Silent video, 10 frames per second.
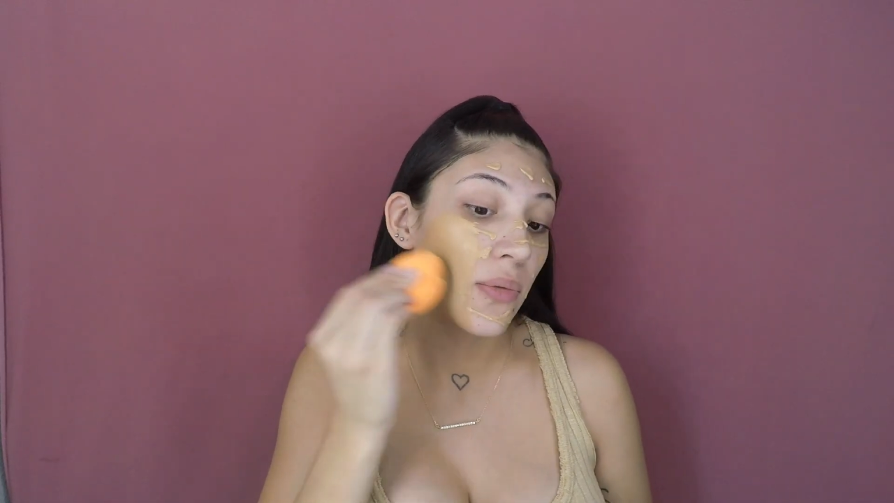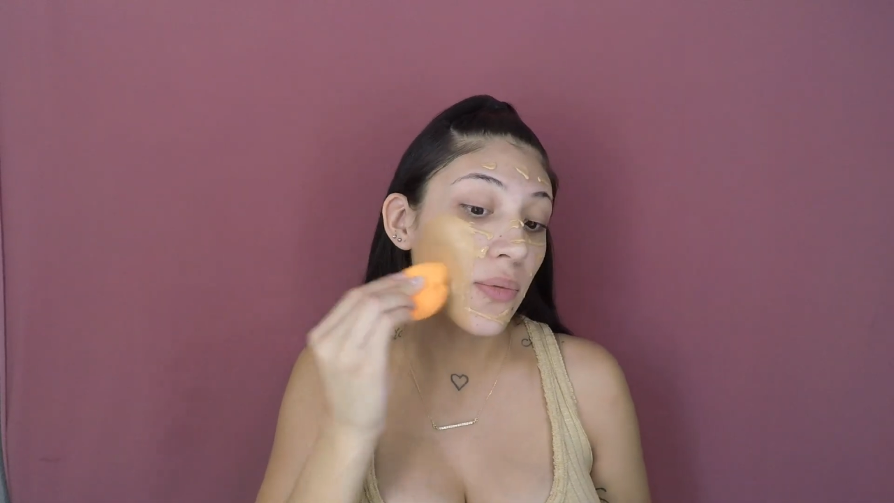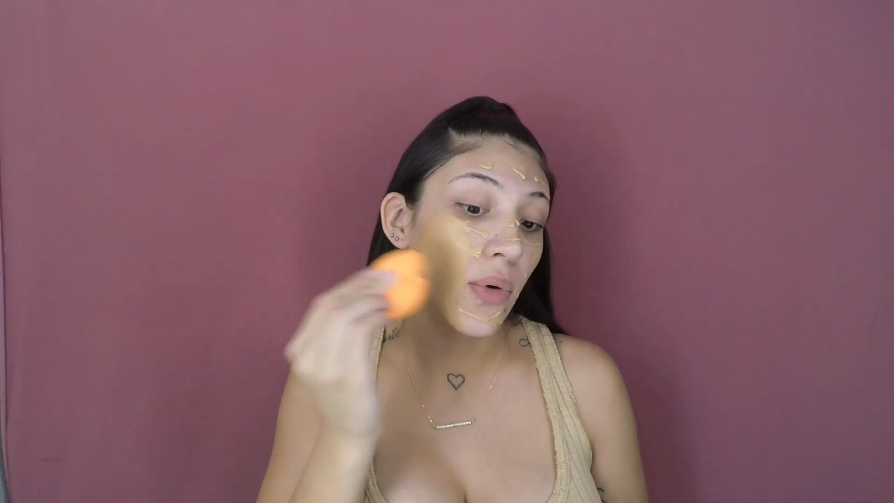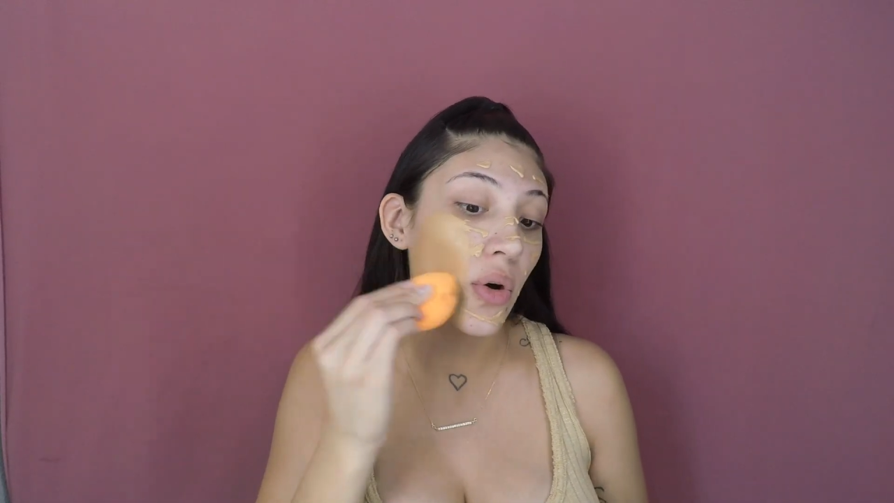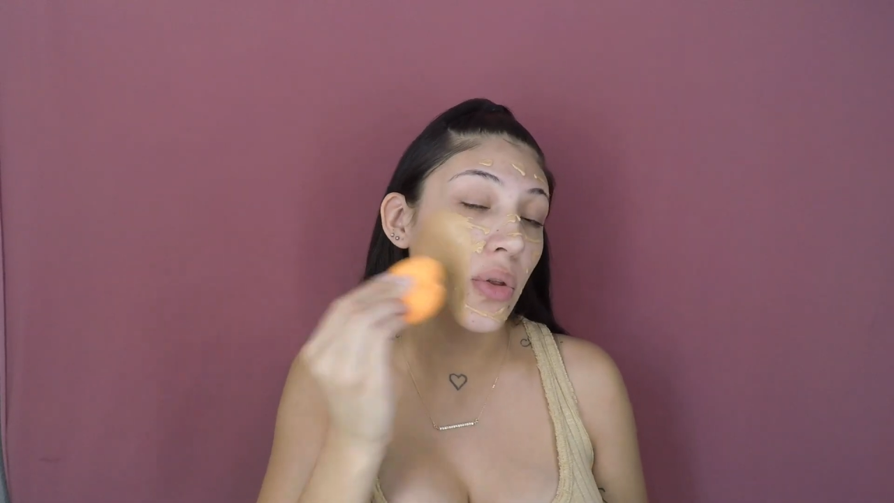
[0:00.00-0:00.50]

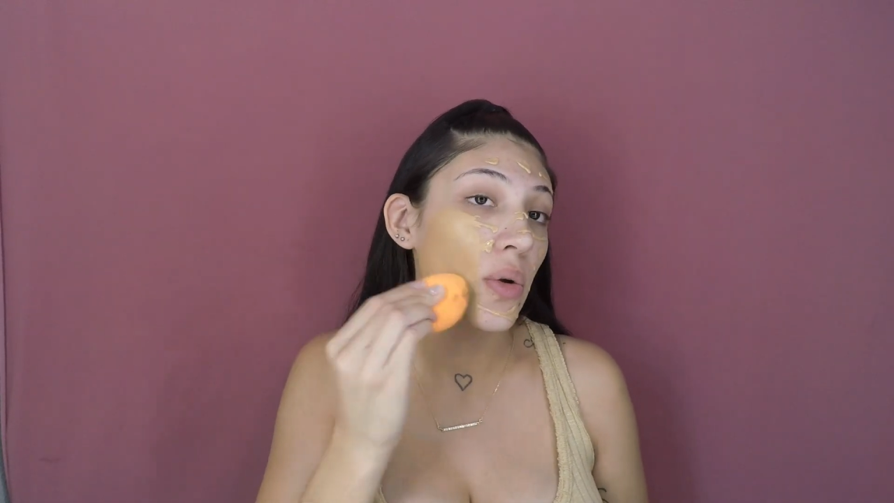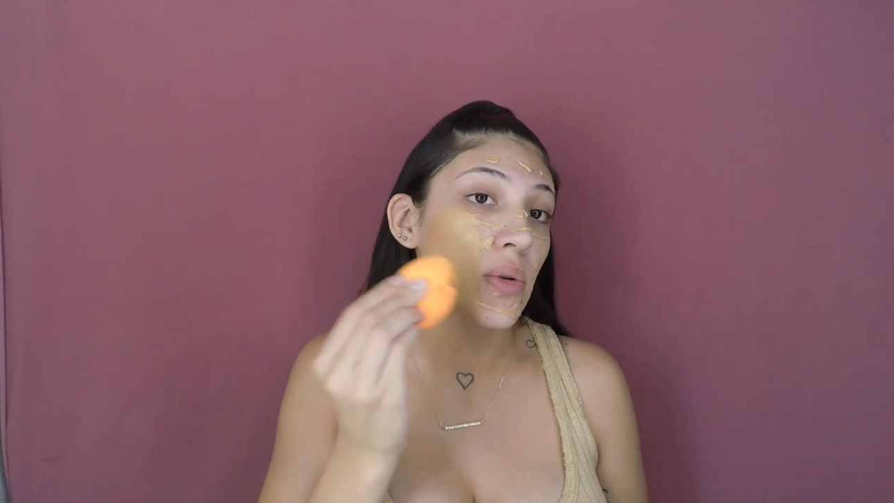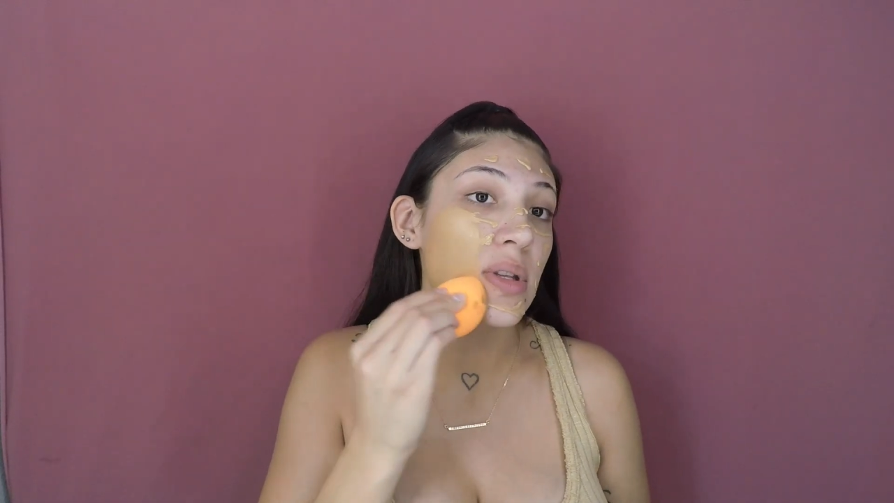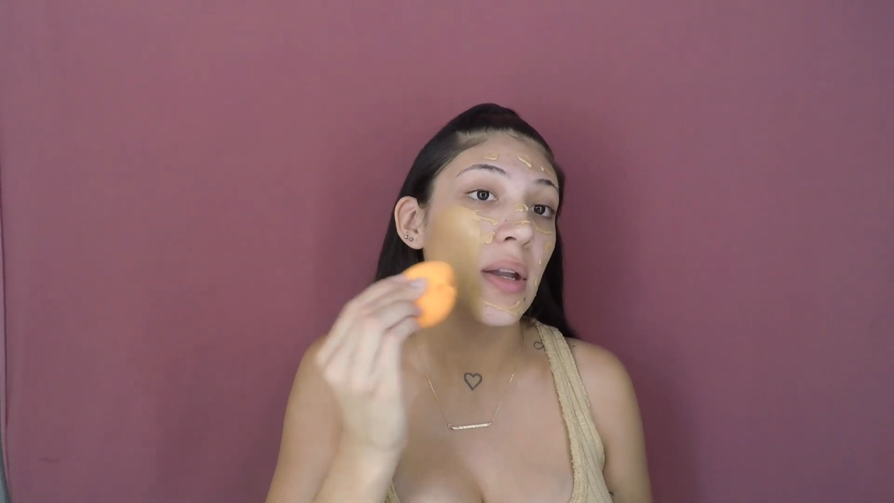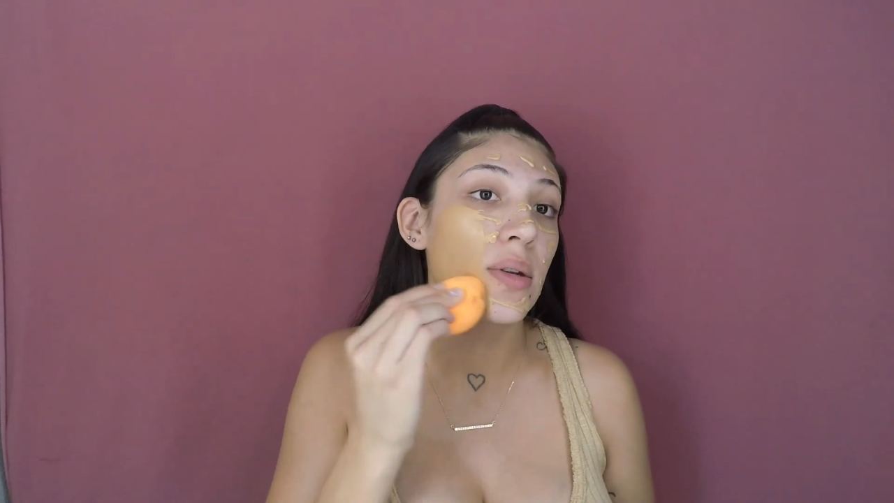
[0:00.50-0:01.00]
for
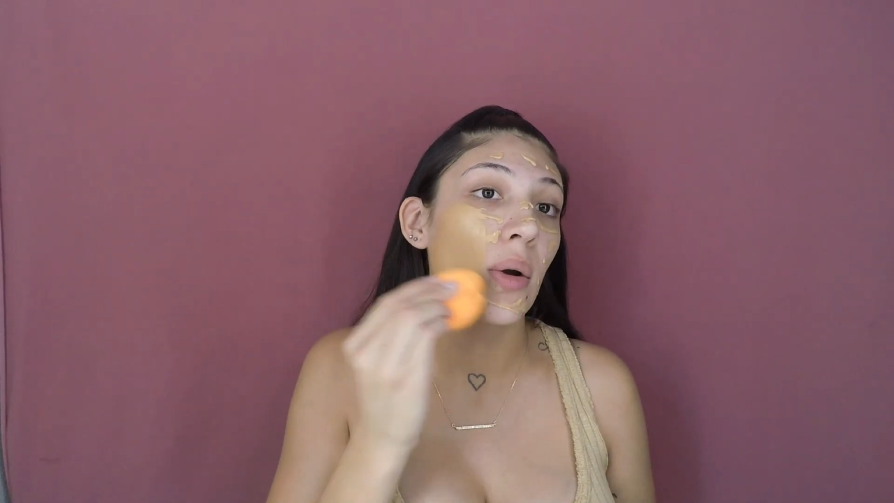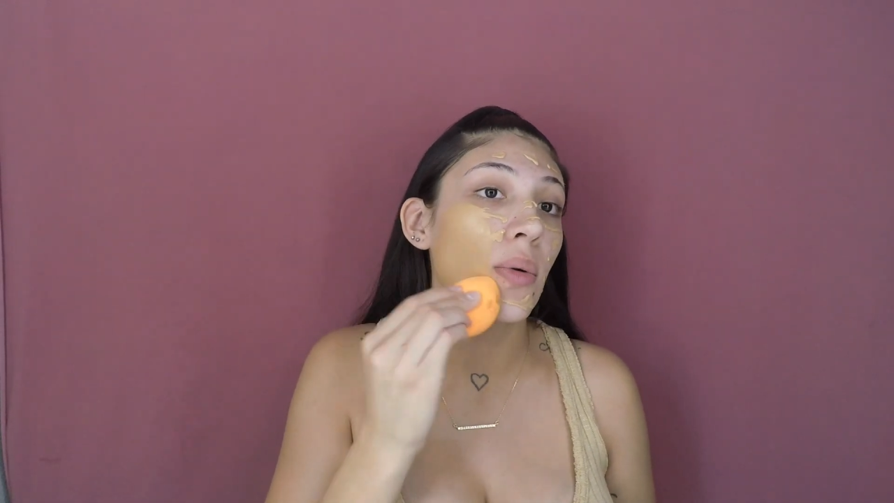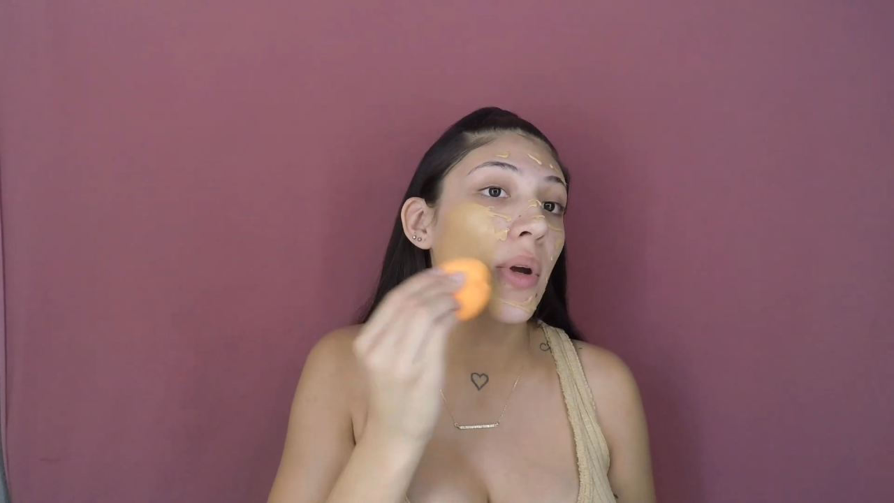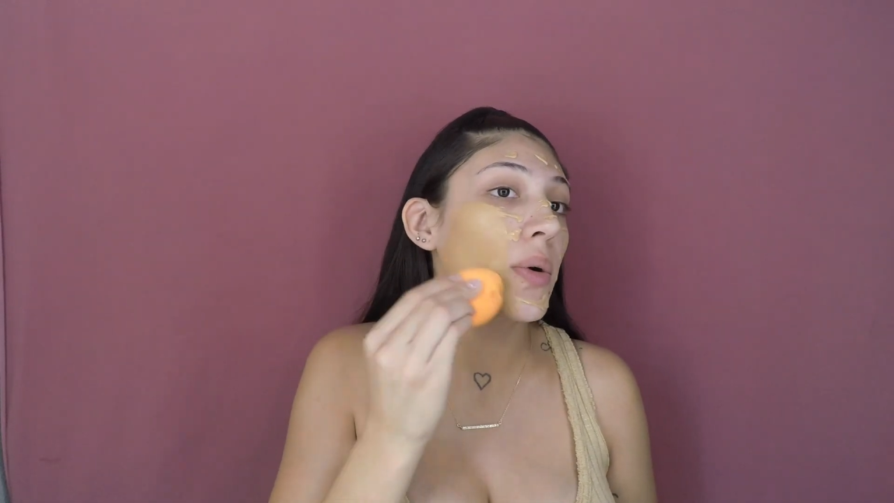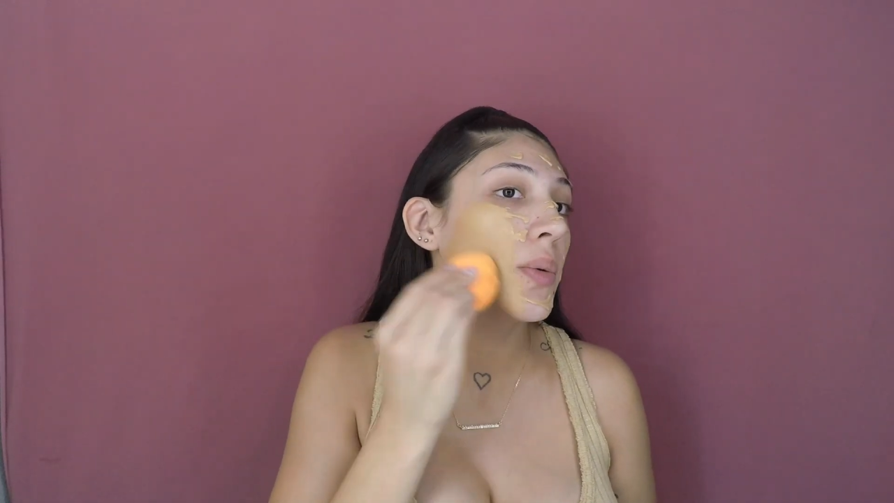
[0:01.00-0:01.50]
those that don't
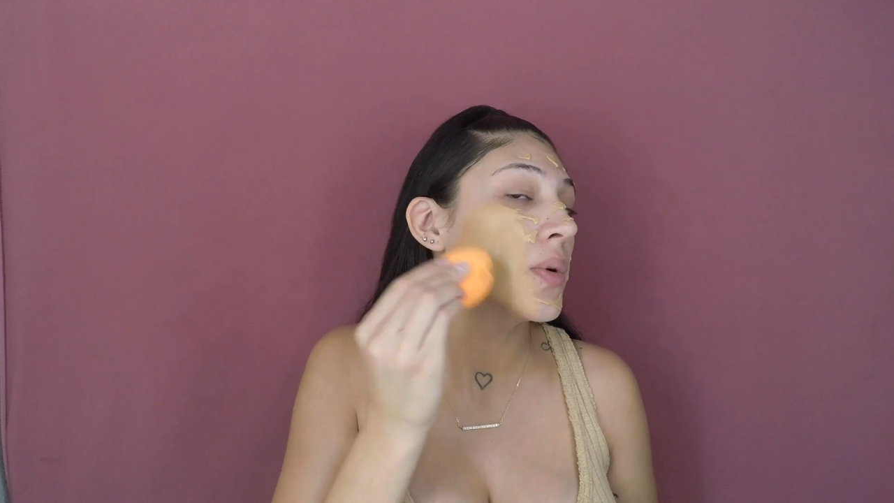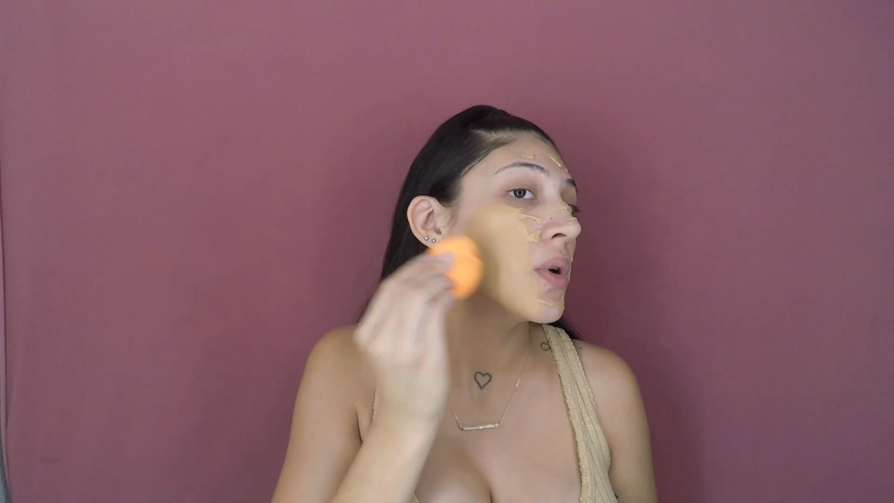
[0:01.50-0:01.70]
know.